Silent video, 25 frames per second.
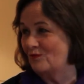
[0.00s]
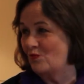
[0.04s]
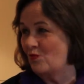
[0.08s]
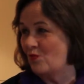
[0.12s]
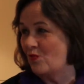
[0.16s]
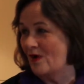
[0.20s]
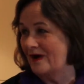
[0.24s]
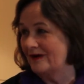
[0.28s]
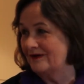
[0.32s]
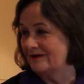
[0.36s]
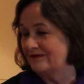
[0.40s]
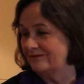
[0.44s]
a
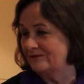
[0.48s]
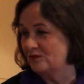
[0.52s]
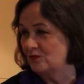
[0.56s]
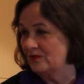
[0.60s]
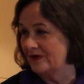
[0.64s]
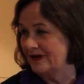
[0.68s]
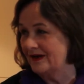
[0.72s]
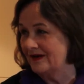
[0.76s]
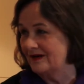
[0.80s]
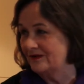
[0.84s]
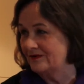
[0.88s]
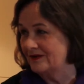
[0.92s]
wonderful
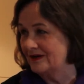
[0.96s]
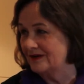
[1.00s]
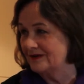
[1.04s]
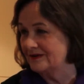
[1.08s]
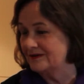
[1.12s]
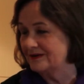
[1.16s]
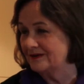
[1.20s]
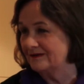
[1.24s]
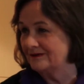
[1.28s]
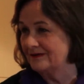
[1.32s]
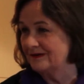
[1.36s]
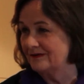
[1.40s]
area
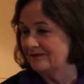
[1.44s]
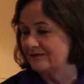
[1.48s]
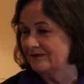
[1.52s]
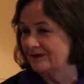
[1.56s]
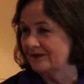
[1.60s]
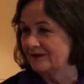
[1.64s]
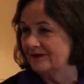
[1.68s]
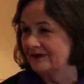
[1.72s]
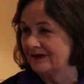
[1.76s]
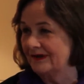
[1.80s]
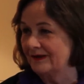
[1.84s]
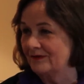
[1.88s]
to live
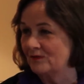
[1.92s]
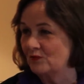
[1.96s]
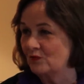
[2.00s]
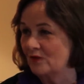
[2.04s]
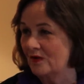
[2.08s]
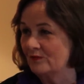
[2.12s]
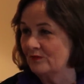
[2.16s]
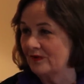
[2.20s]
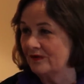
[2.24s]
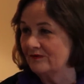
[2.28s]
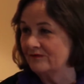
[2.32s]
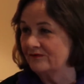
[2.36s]
in, and
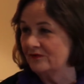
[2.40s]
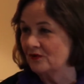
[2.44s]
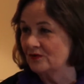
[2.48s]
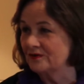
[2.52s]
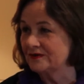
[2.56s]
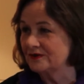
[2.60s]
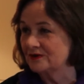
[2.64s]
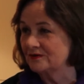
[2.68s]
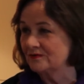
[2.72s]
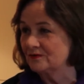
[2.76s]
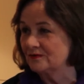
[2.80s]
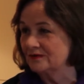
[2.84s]
when we
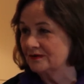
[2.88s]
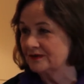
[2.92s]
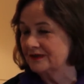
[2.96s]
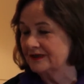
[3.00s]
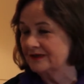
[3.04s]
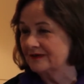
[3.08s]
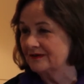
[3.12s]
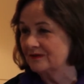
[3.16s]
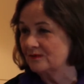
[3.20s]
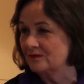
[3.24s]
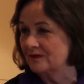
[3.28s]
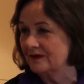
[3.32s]
first looked
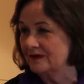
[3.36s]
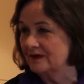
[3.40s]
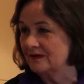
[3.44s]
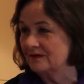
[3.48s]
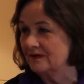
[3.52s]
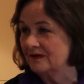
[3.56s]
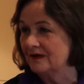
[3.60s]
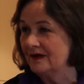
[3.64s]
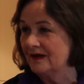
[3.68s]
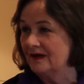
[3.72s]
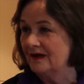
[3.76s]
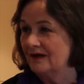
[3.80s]
here, we
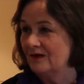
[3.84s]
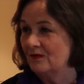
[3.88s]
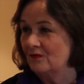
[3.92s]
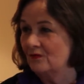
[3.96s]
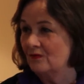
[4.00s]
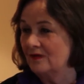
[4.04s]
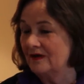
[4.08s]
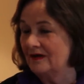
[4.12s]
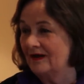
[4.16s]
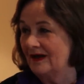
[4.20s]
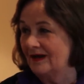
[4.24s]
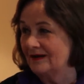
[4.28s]

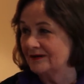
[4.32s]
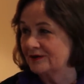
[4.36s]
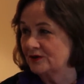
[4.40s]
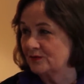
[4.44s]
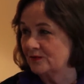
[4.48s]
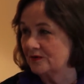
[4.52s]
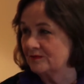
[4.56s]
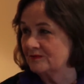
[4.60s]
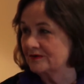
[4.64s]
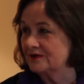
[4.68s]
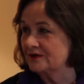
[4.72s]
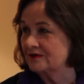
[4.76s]
realised
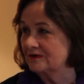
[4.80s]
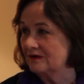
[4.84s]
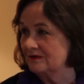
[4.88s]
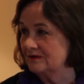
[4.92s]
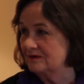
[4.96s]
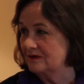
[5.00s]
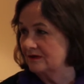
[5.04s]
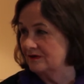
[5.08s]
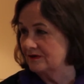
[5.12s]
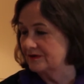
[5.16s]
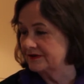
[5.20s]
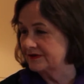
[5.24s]
we were so
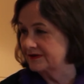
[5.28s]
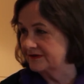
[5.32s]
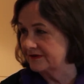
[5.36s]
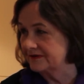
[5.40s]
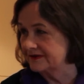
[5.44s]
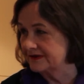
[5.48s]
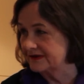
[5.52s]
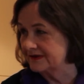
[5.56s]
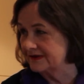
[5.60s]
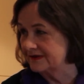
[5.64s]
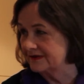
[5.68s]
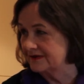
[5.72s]
close to
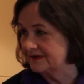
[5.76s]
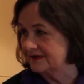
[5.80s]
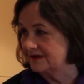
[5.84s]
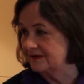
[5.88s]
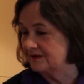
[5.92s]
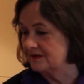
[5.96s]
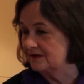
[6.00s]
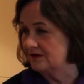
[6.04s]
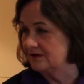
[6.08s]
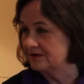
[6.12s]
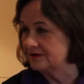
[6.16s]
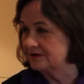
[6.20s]
the city,
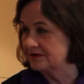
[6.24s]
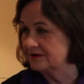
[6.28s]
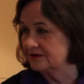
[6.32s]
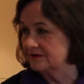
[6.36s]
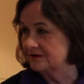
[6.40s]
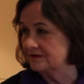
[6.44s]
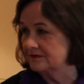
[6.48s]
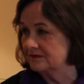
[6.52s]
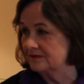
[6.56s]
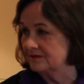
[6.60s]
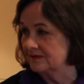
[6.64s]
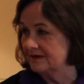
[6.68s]
close
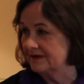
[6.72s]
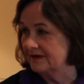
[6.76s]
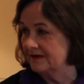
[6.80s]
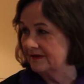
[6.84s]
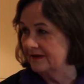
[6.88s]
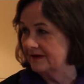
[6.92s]
to